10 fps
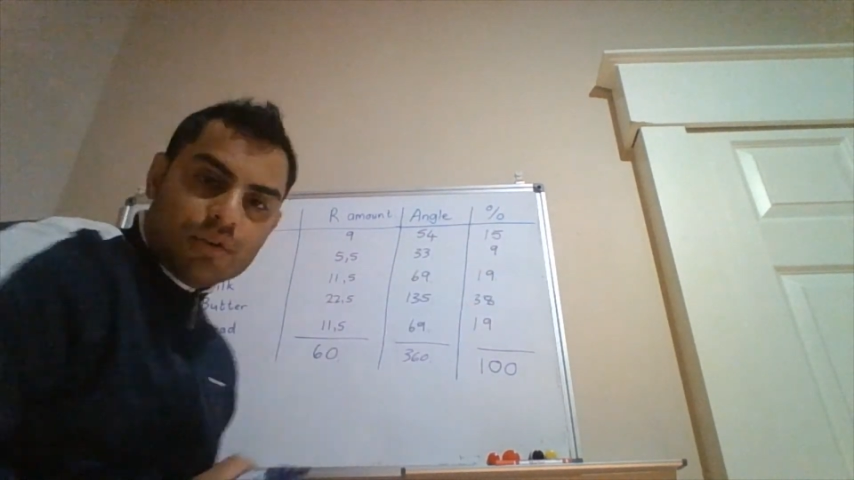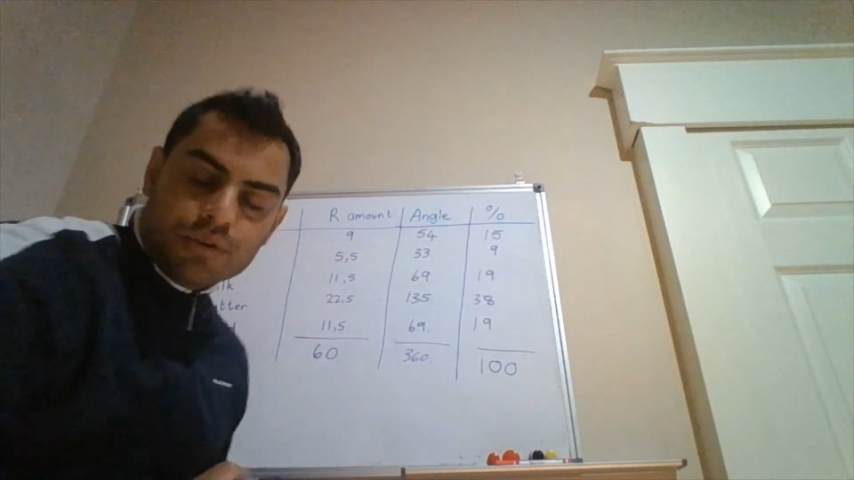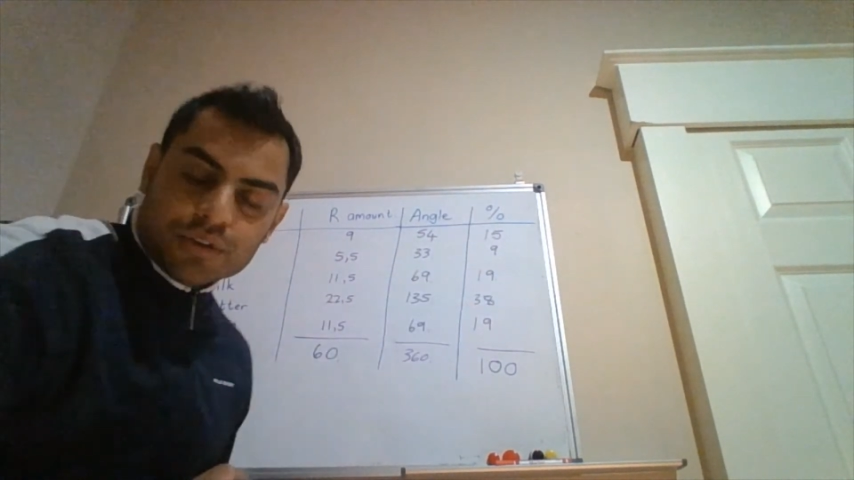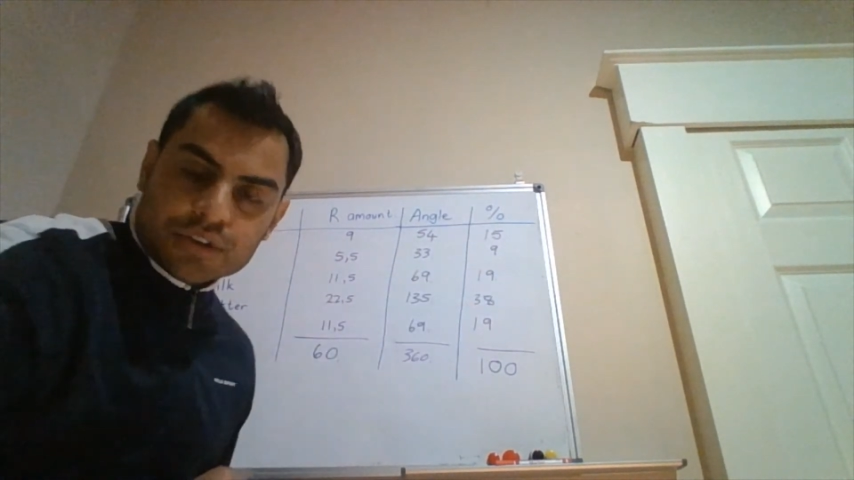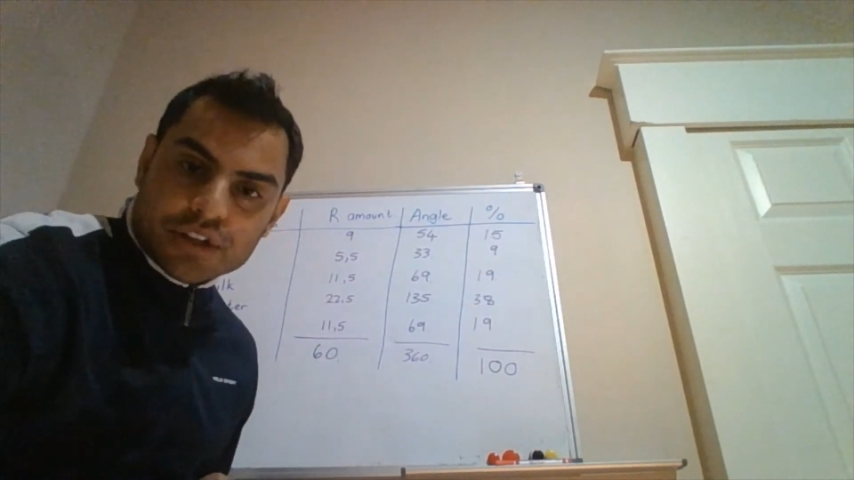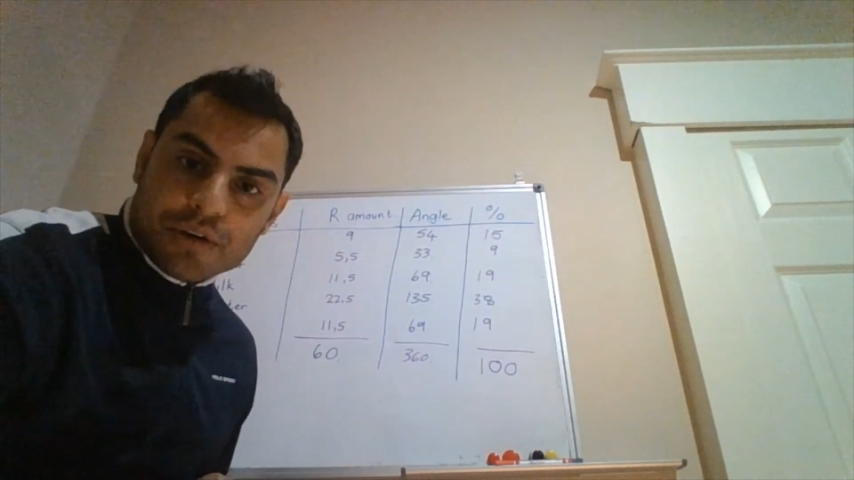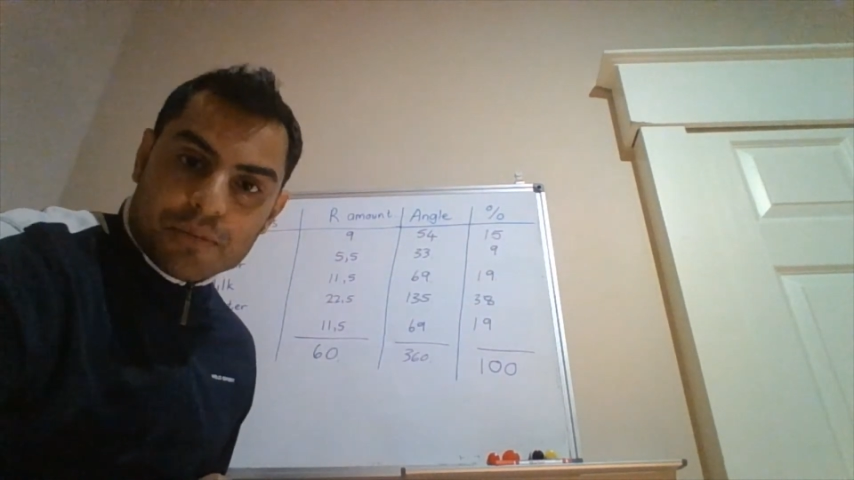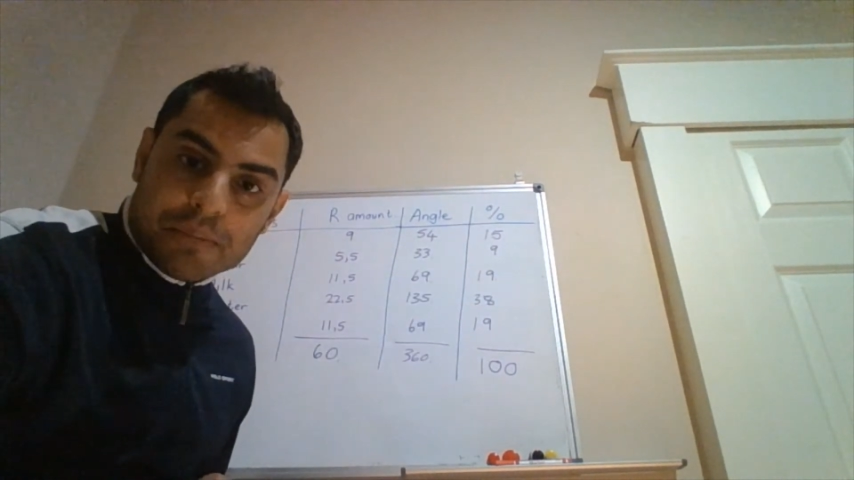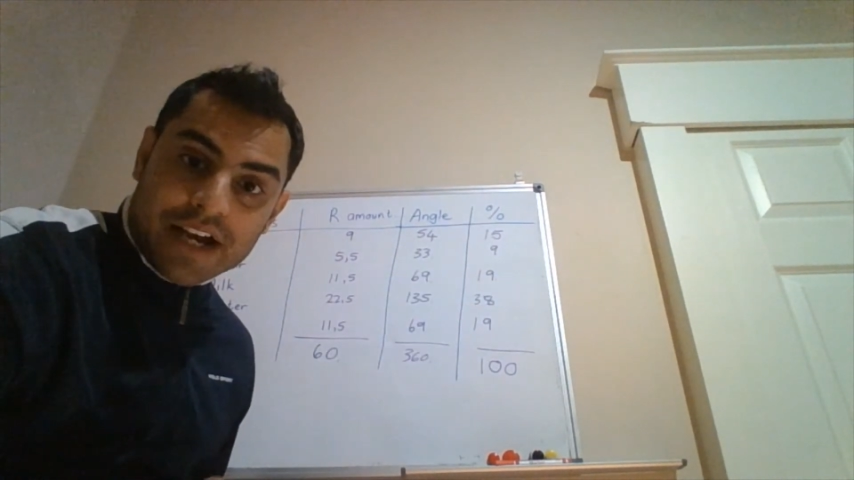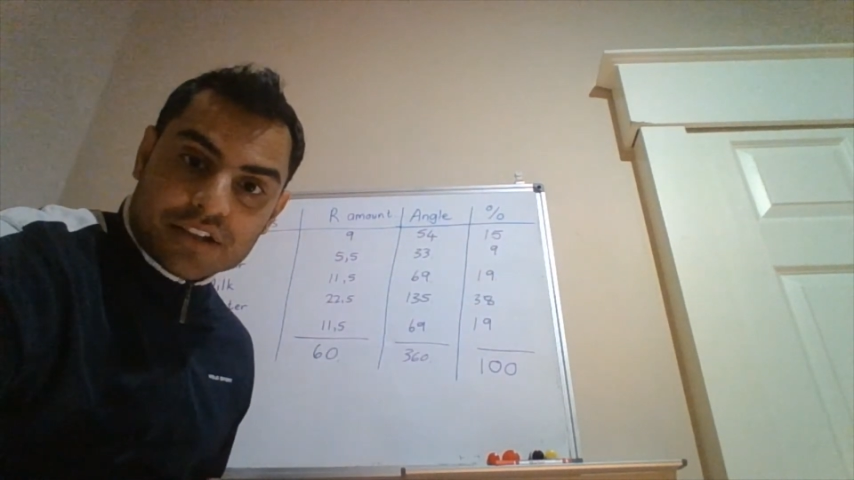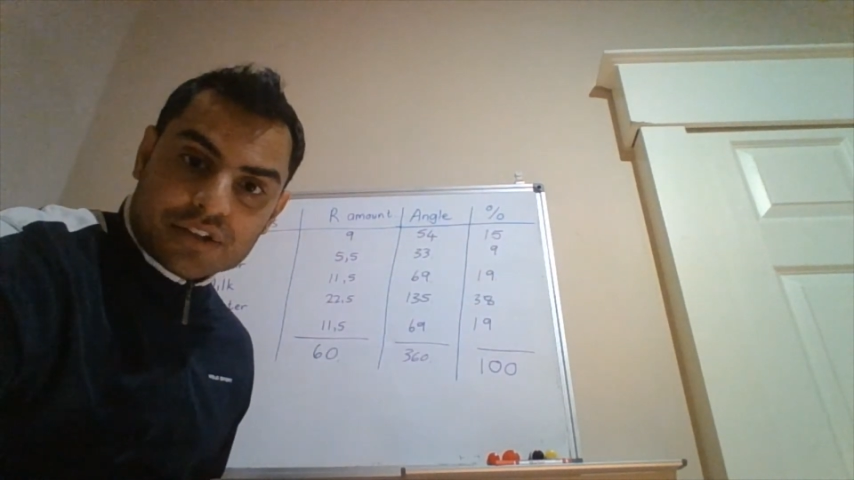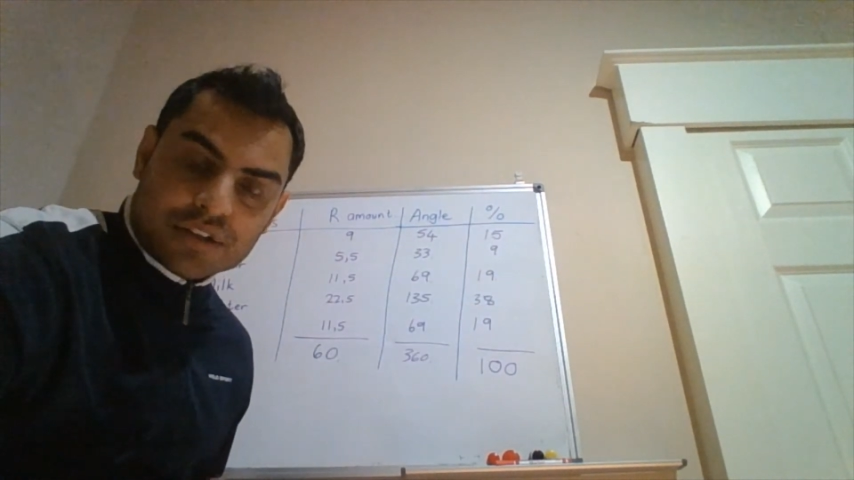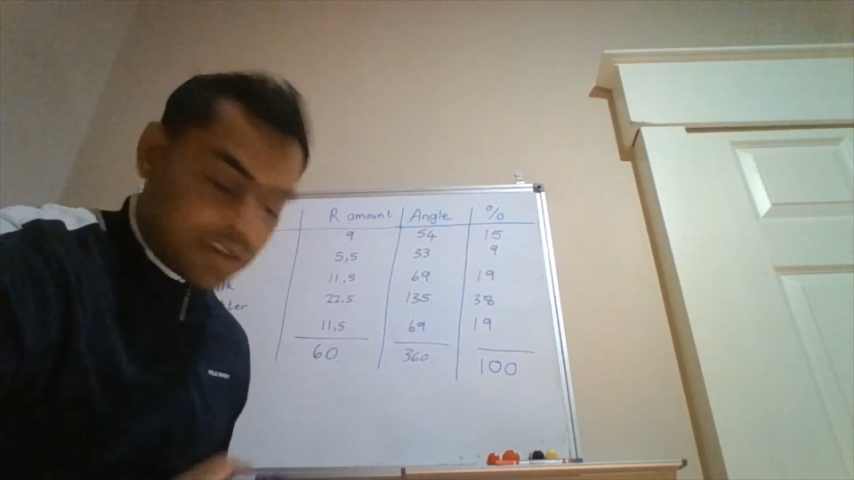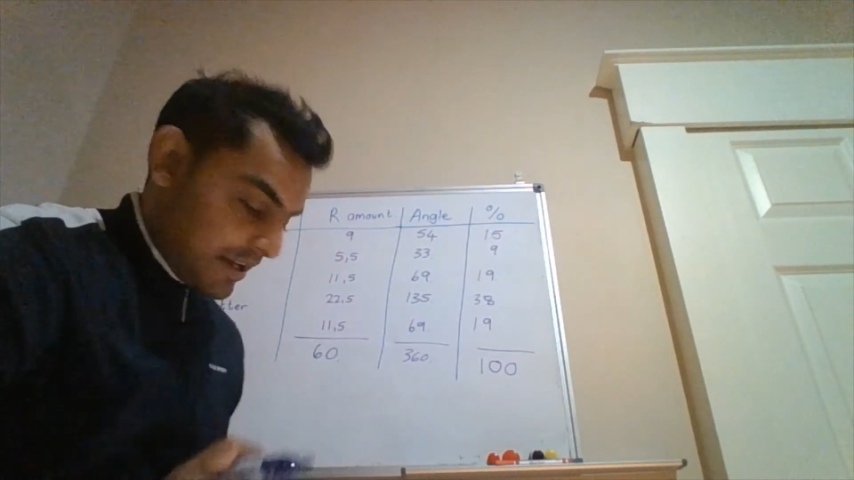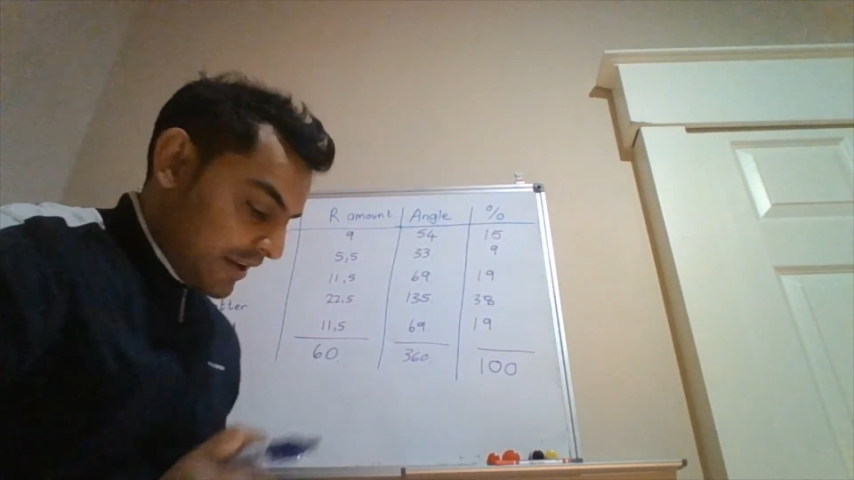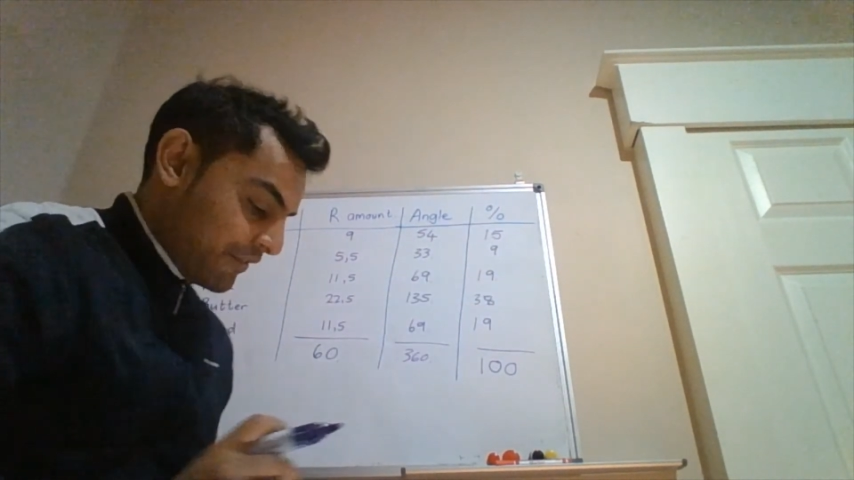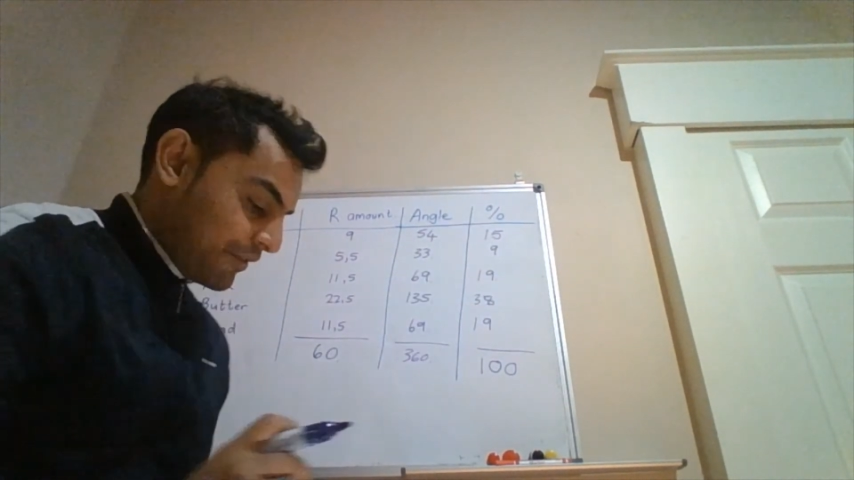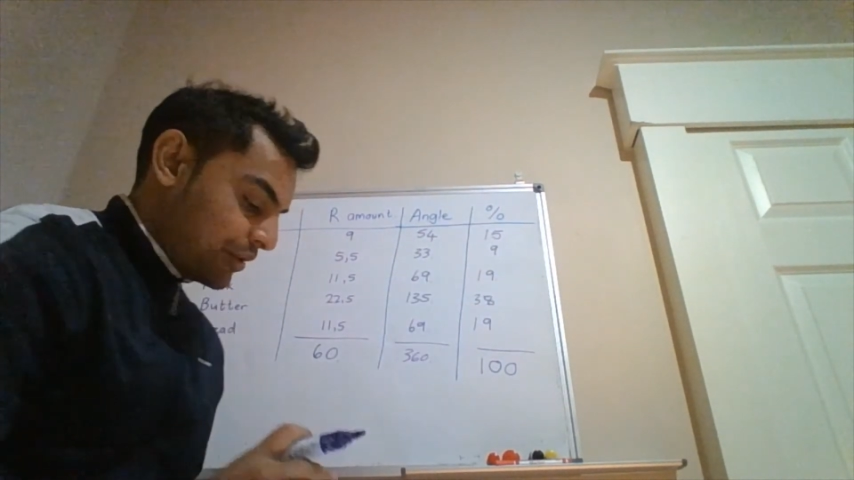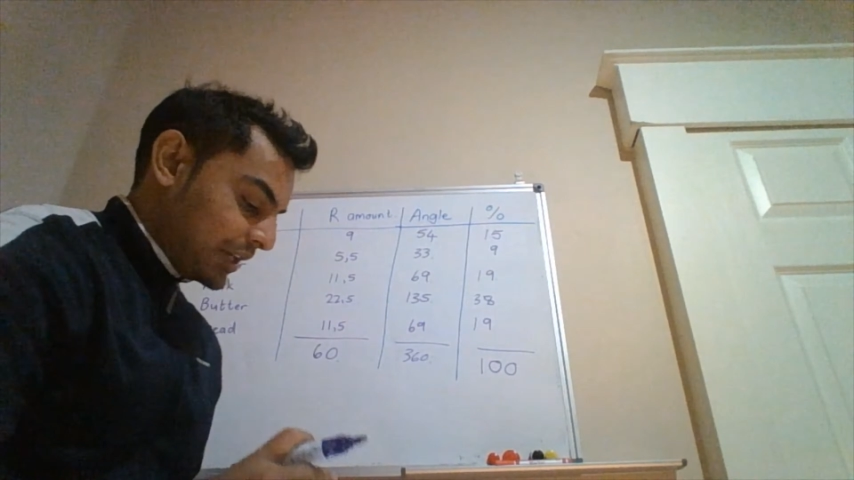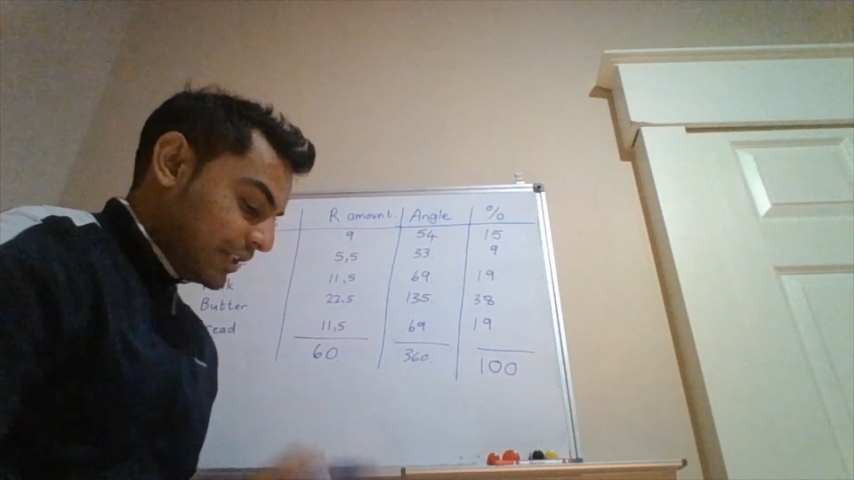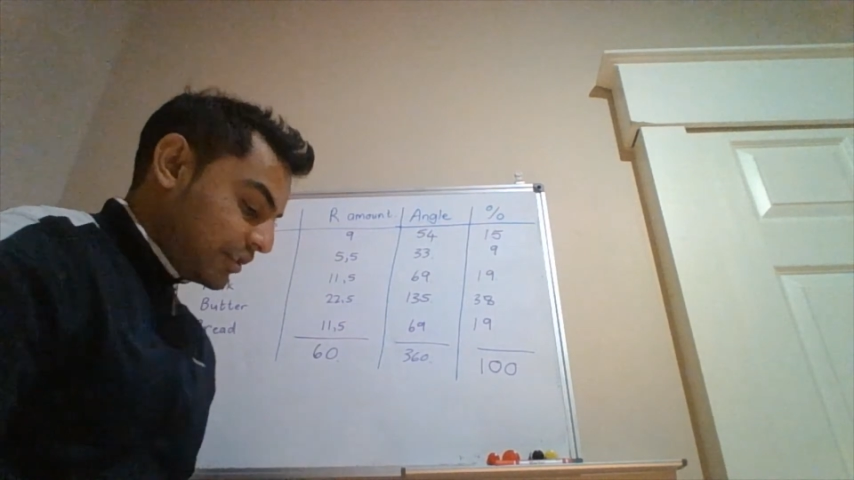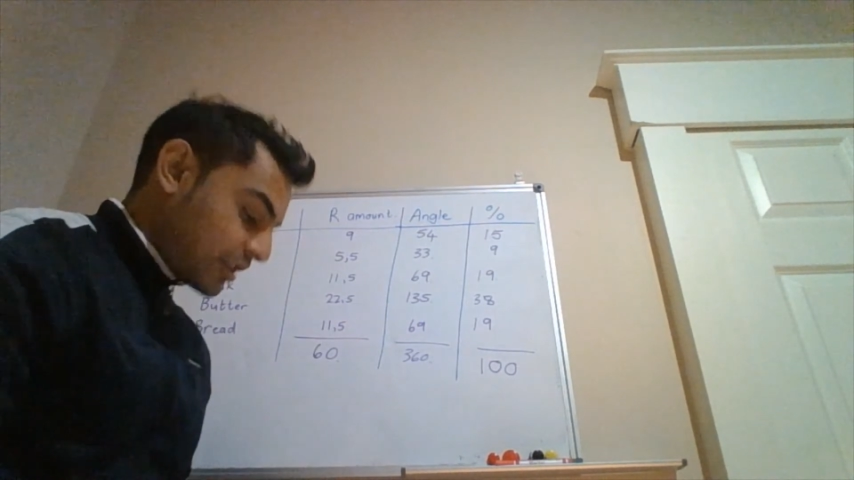also match for each